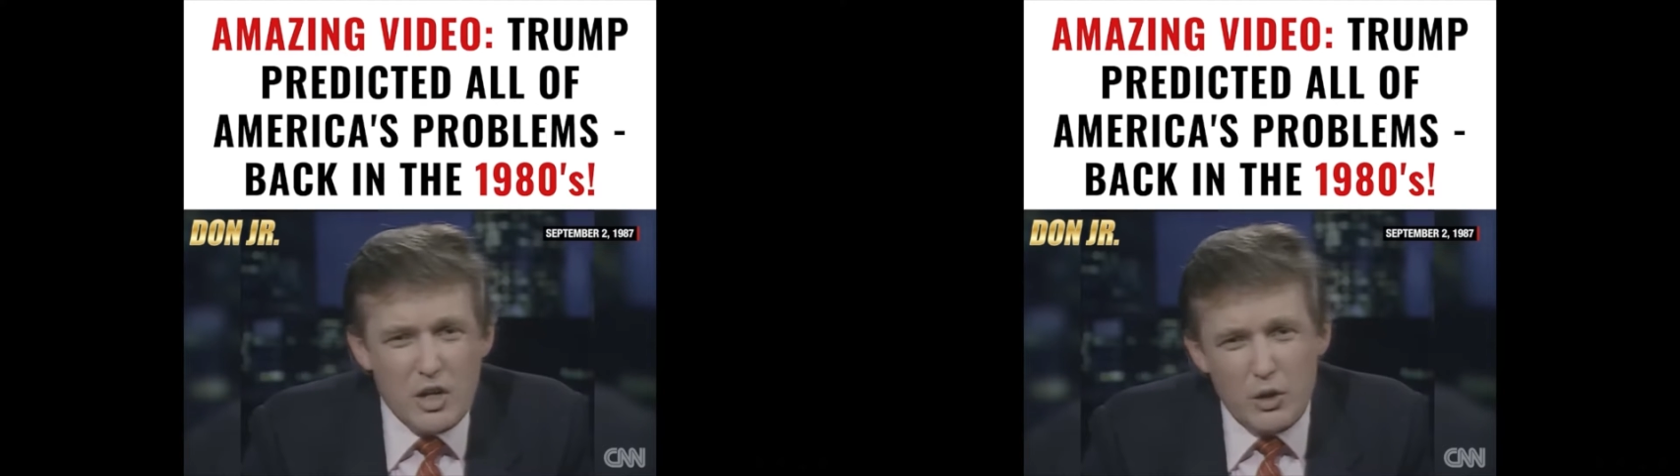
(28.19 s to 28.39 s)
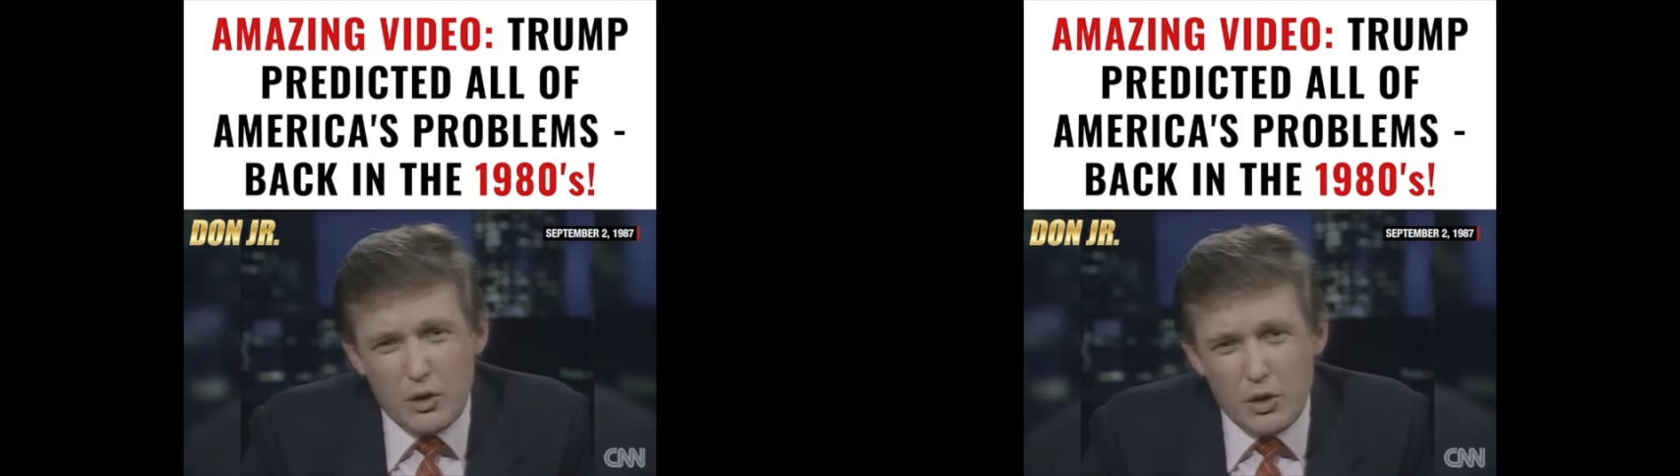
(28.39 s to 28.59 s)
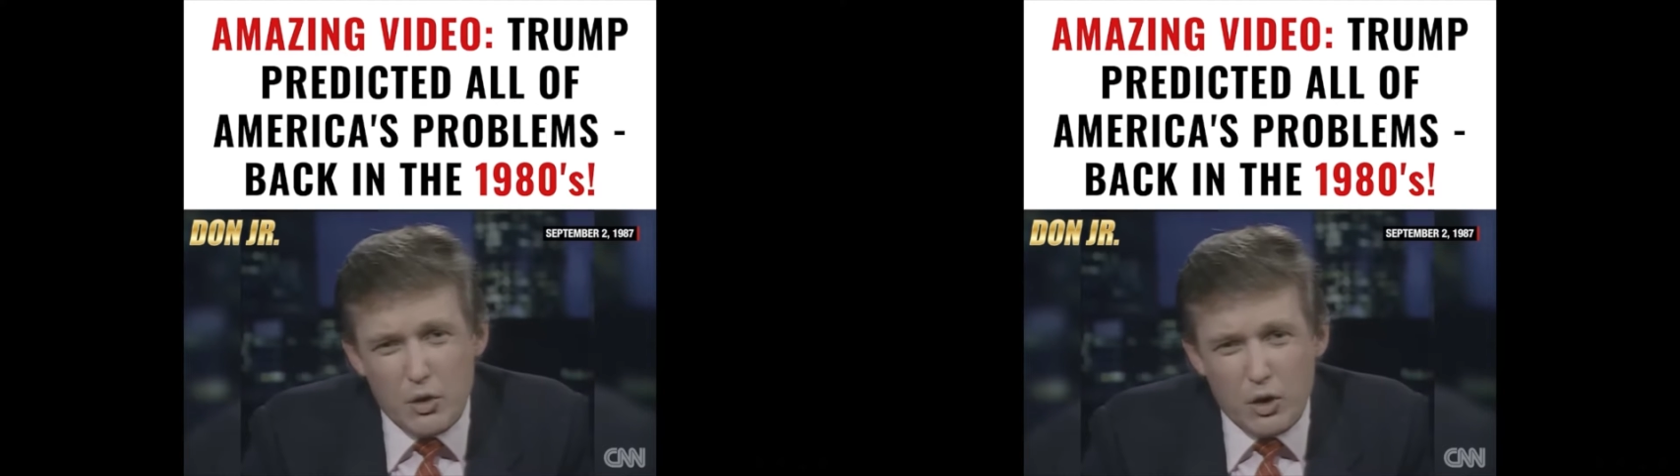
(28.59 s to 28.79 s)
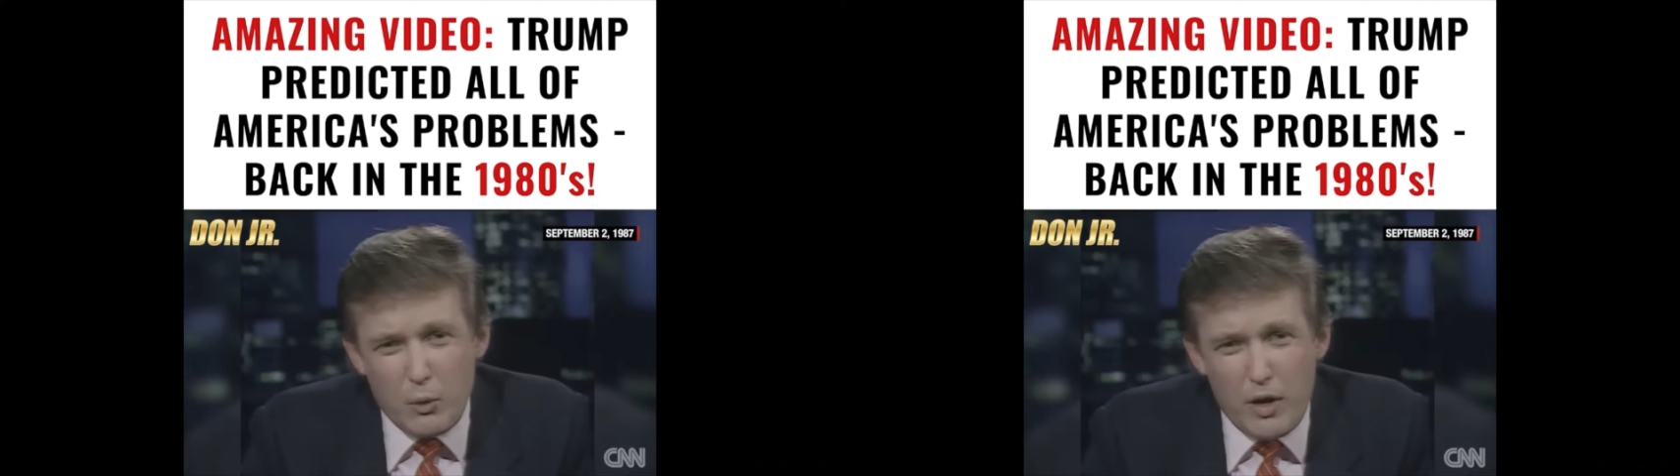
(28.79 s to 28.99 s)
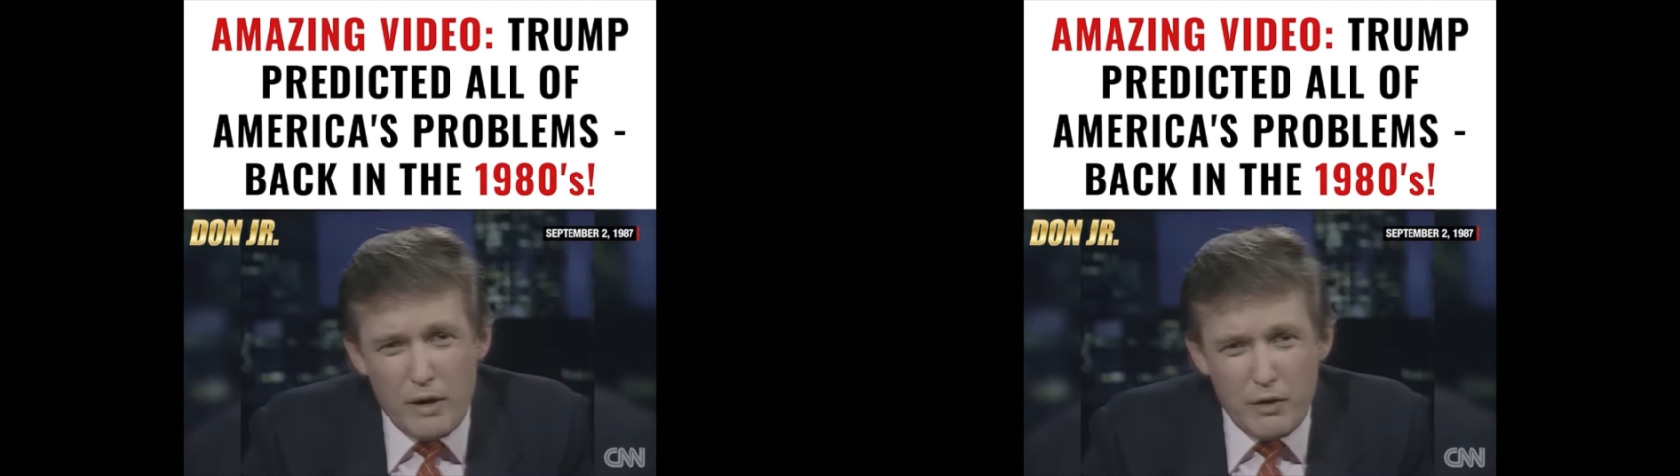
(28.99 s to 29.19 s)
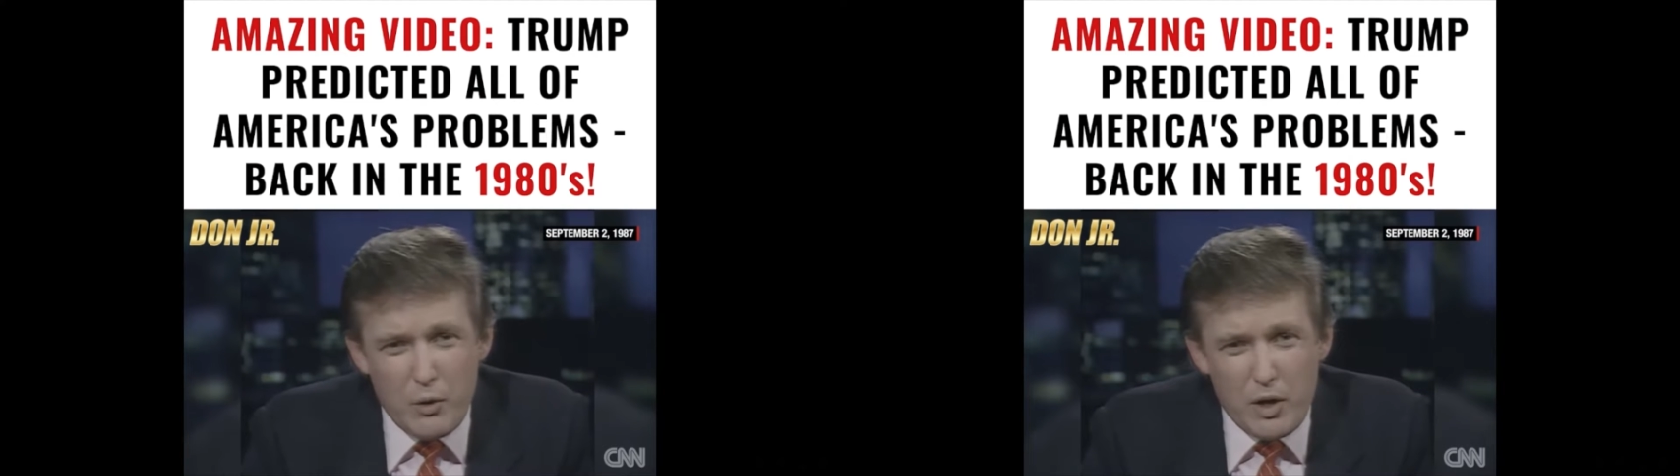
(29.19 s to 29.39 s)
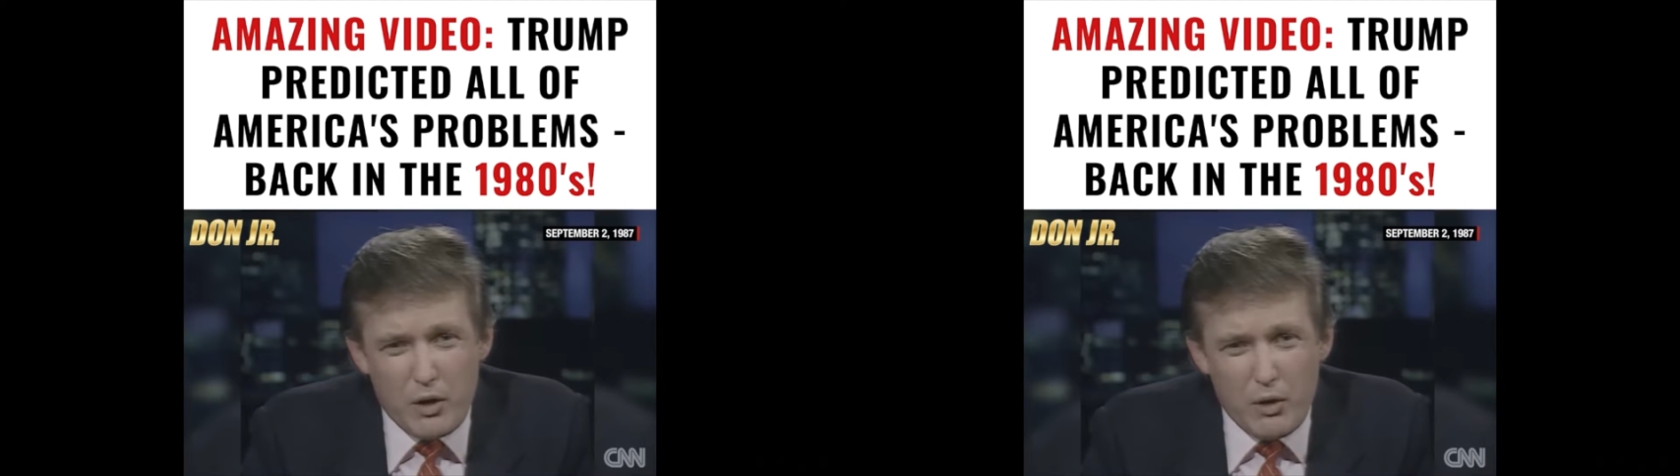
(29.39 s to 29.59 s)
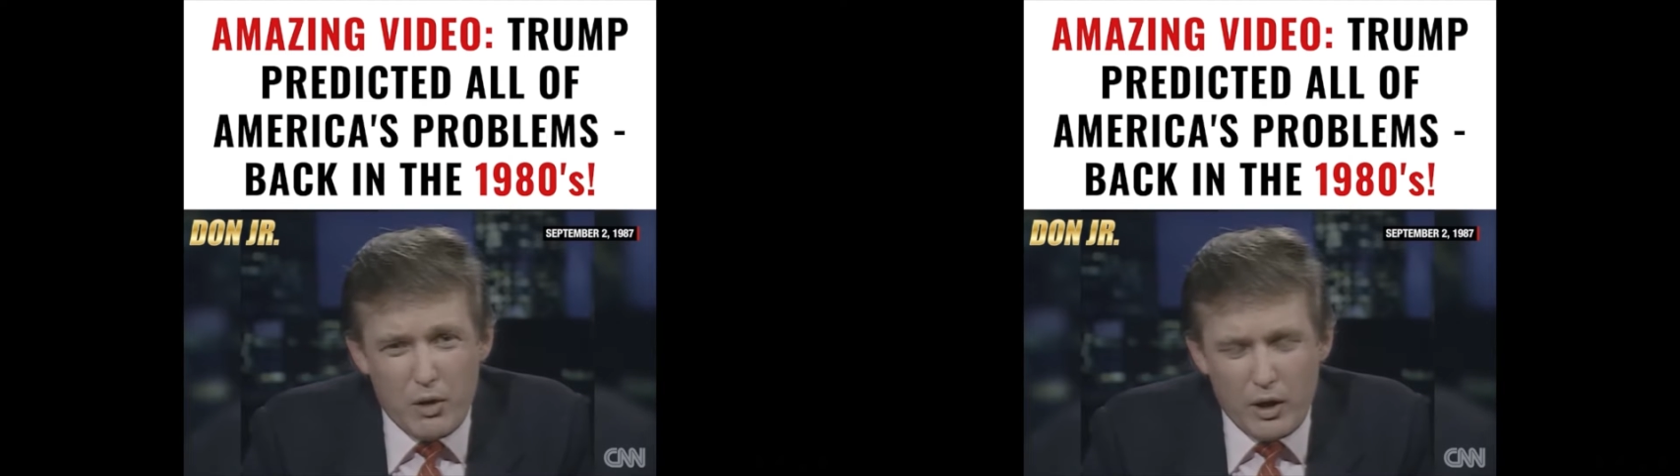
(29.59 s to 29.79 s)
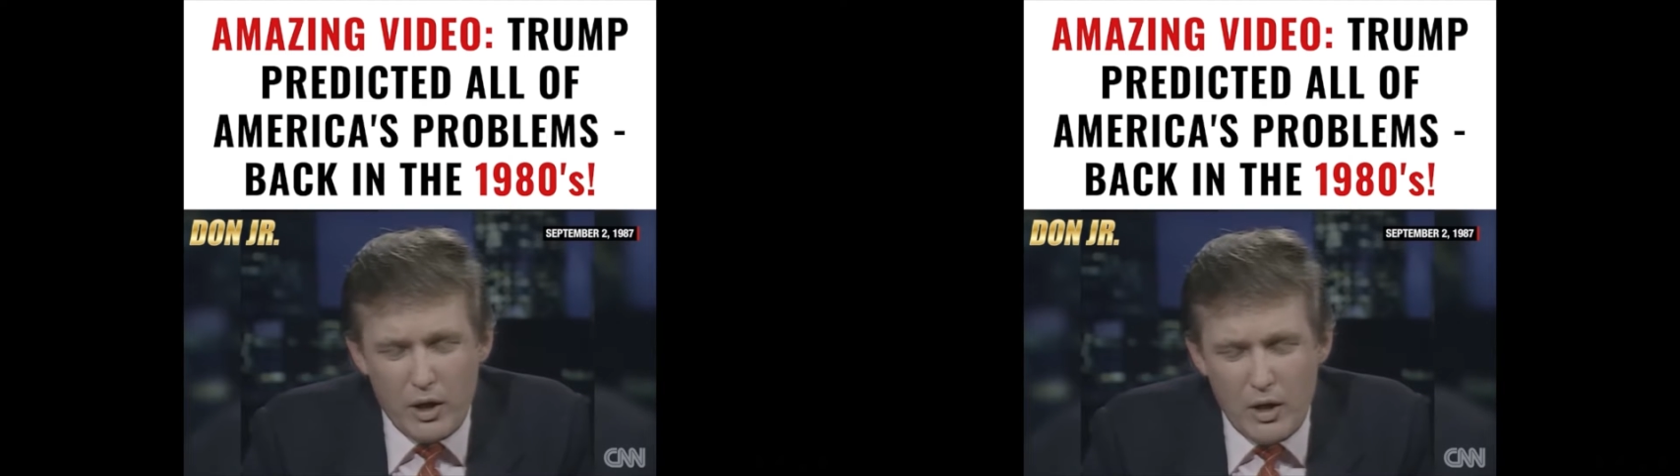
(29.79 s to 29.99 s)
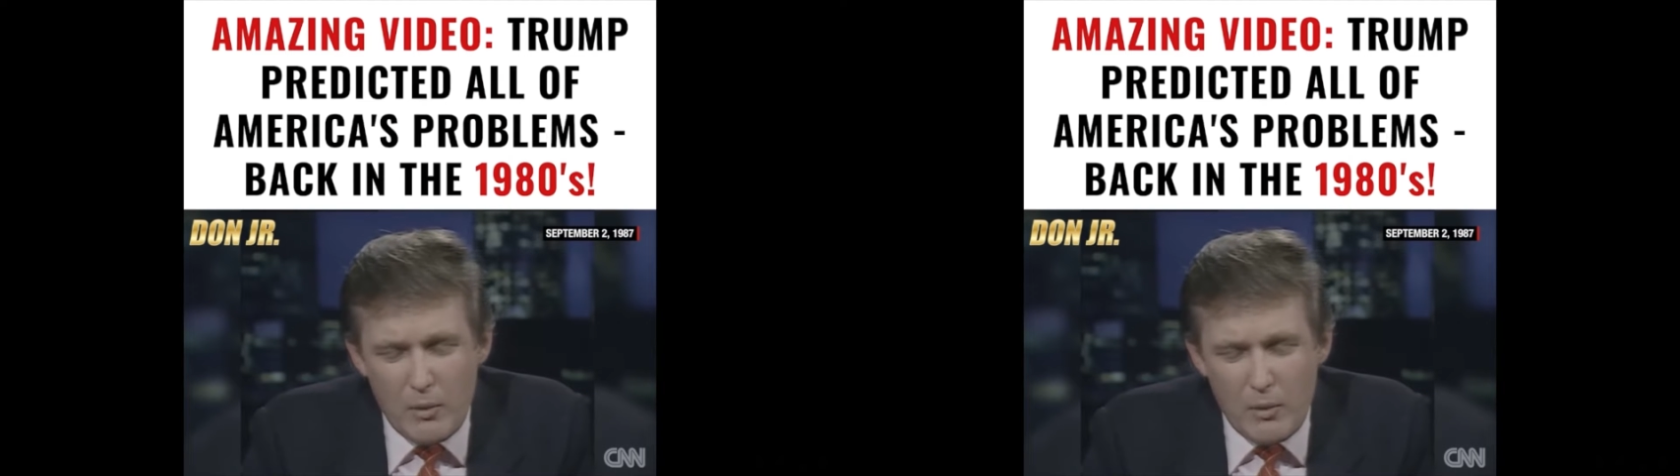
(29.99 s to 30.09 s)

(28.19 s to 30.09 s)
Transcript: you can call it whatever you want to call it